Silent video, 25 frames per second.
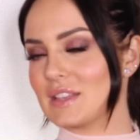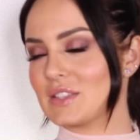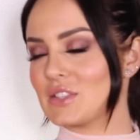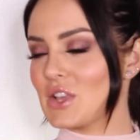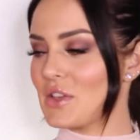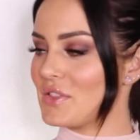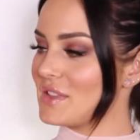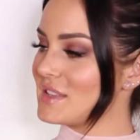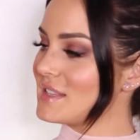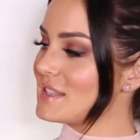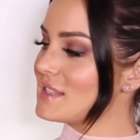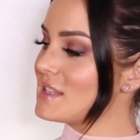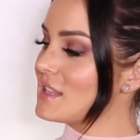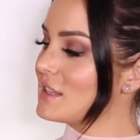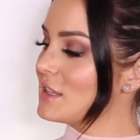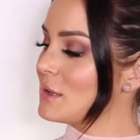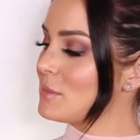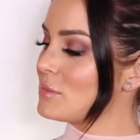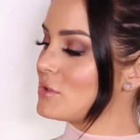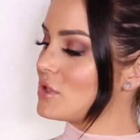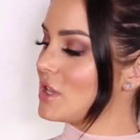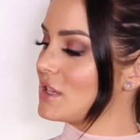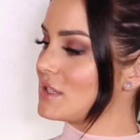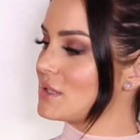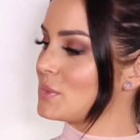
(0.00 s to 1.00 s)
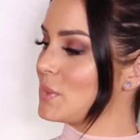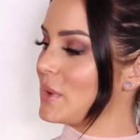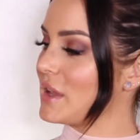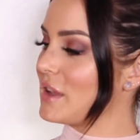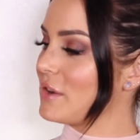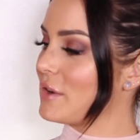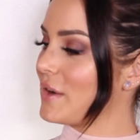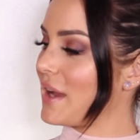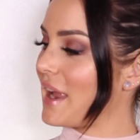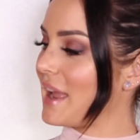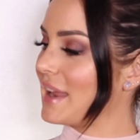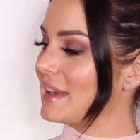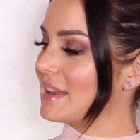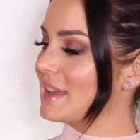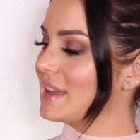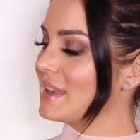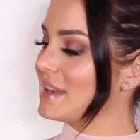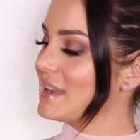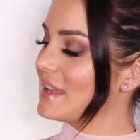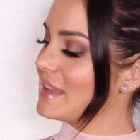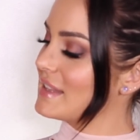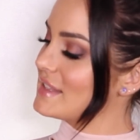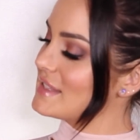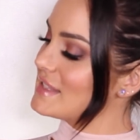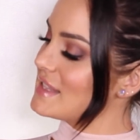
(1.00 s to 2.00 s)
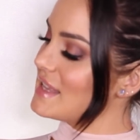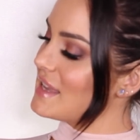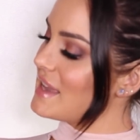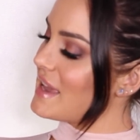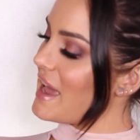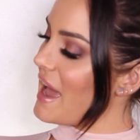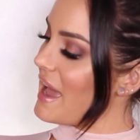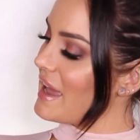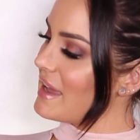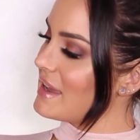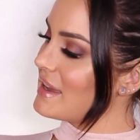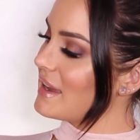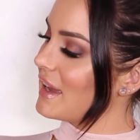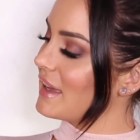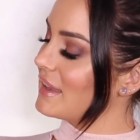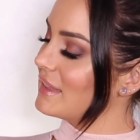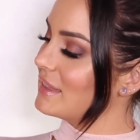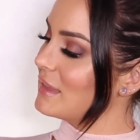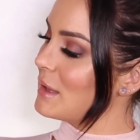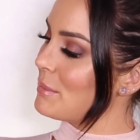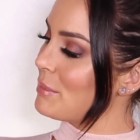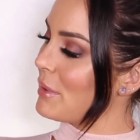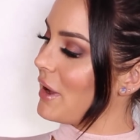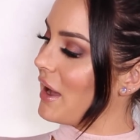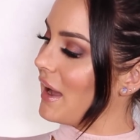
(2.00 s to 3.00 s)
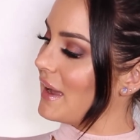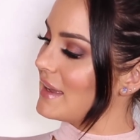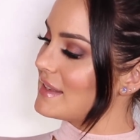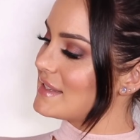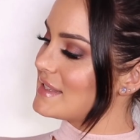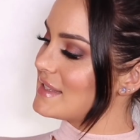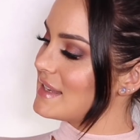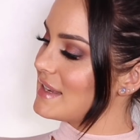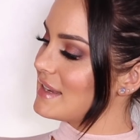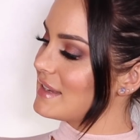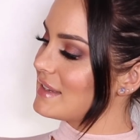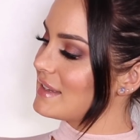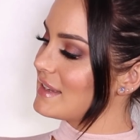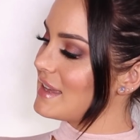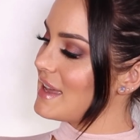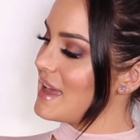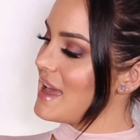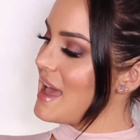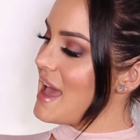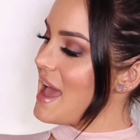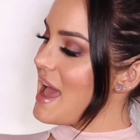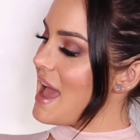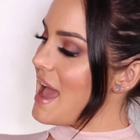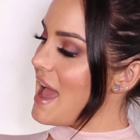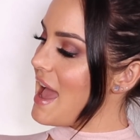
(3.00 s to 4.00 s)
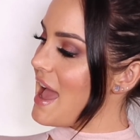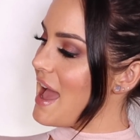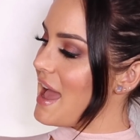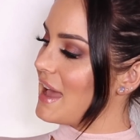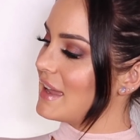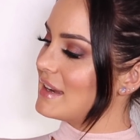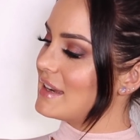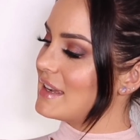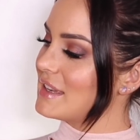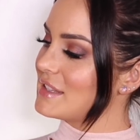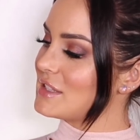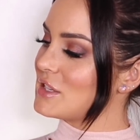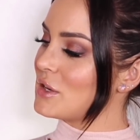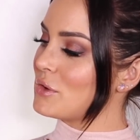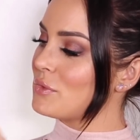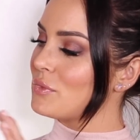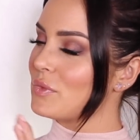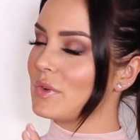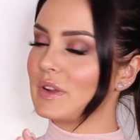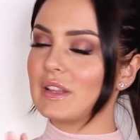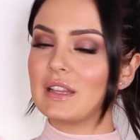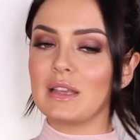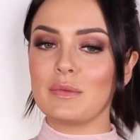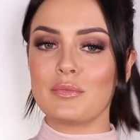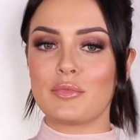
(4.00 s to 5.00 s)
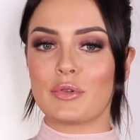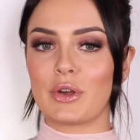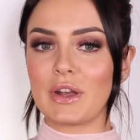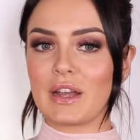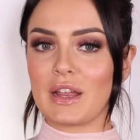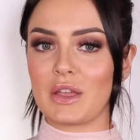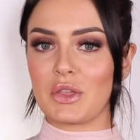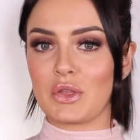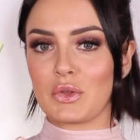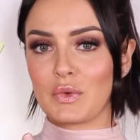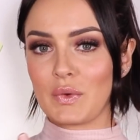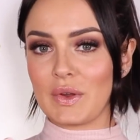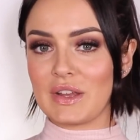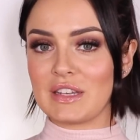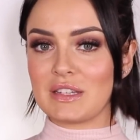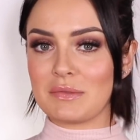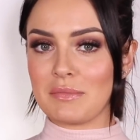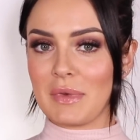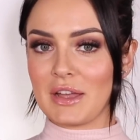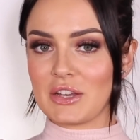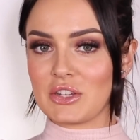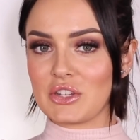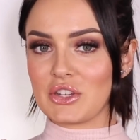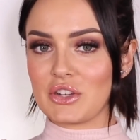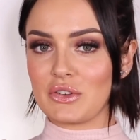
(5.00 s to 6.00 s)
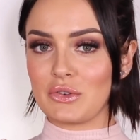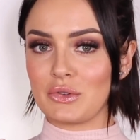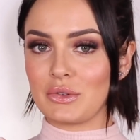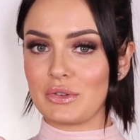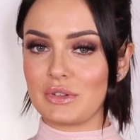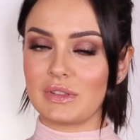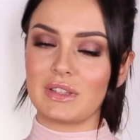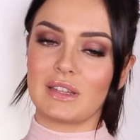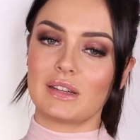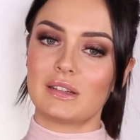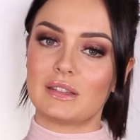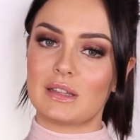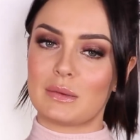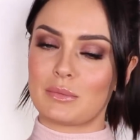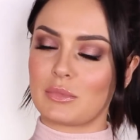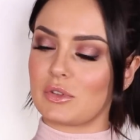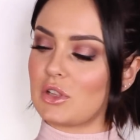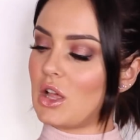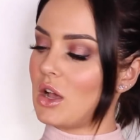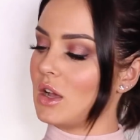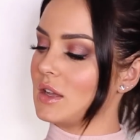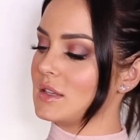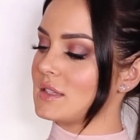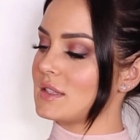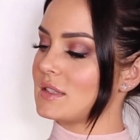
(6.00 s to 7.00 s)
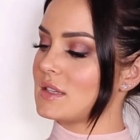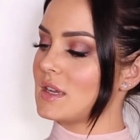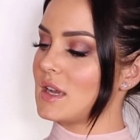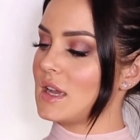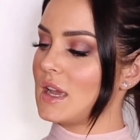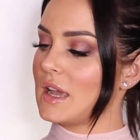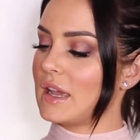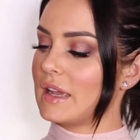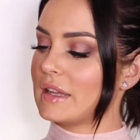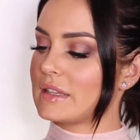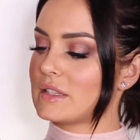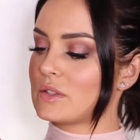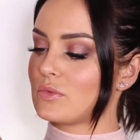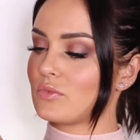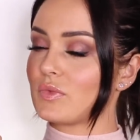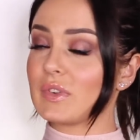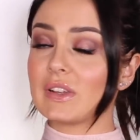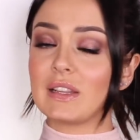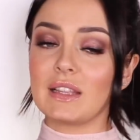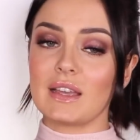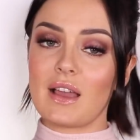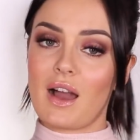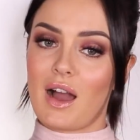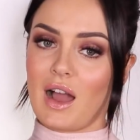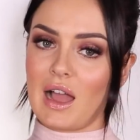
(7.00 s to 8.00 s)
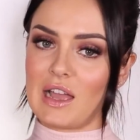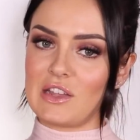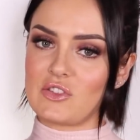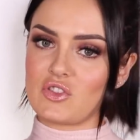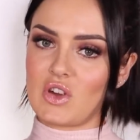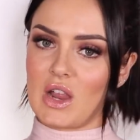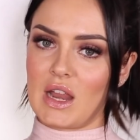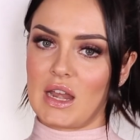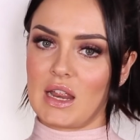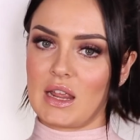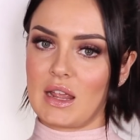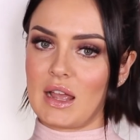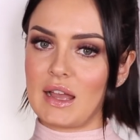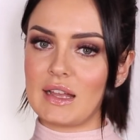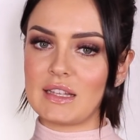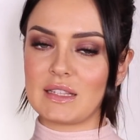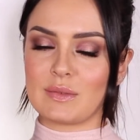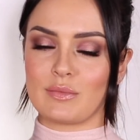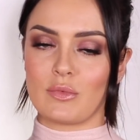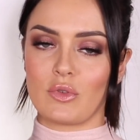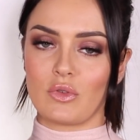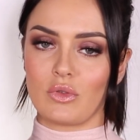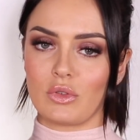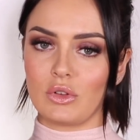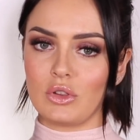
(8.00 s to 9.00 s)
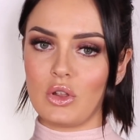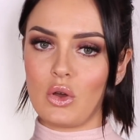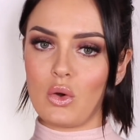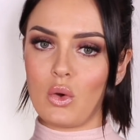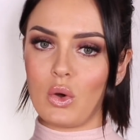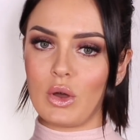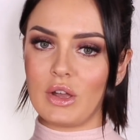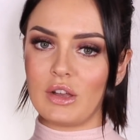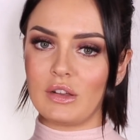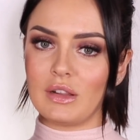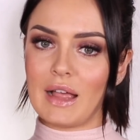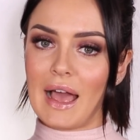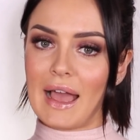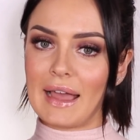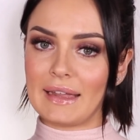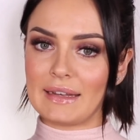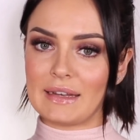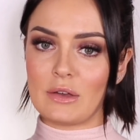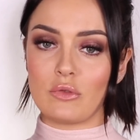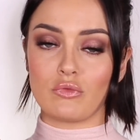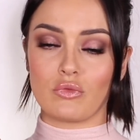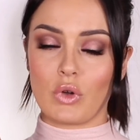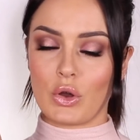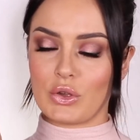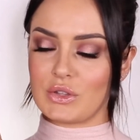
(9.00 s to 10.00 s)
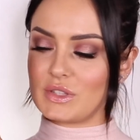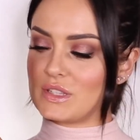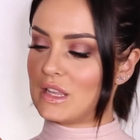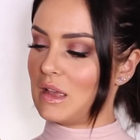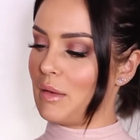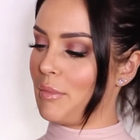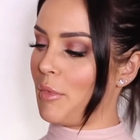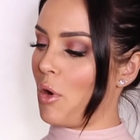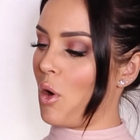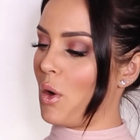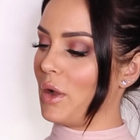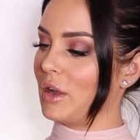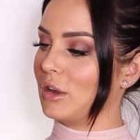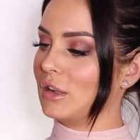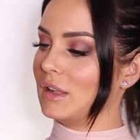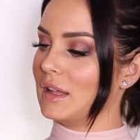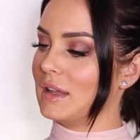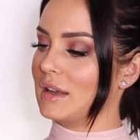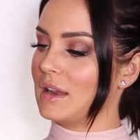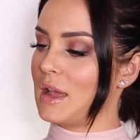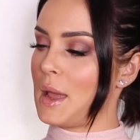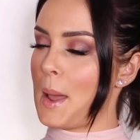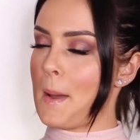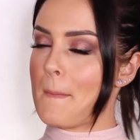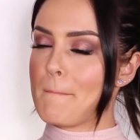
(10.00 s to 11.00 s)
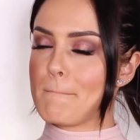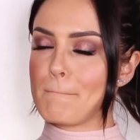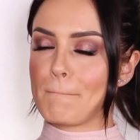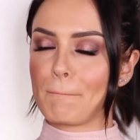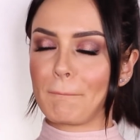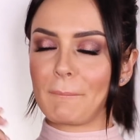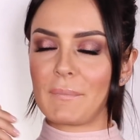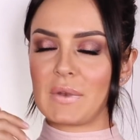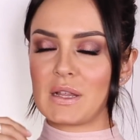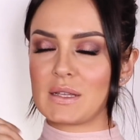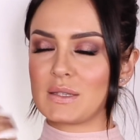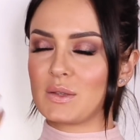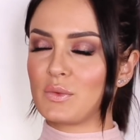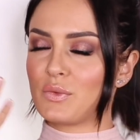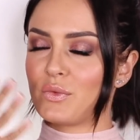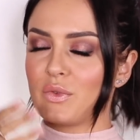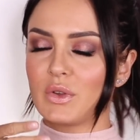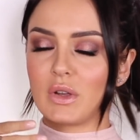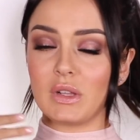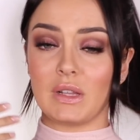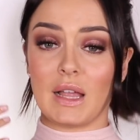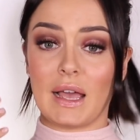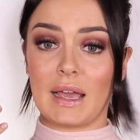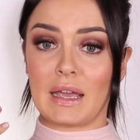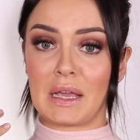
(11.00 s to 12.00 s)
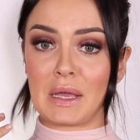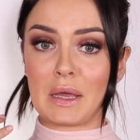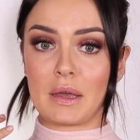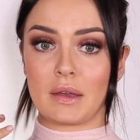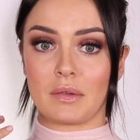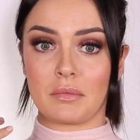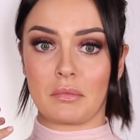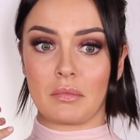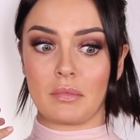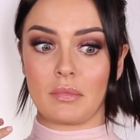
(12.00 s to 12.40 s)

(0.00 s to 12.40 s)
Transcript: So this is the lip gloss we created. It's the Cake Lip Icing, and it's a really pretty 3-dimensional glitter lip gloss. It's really hydrating. It has marula oil and rosehip oil in it. It doesn't feel like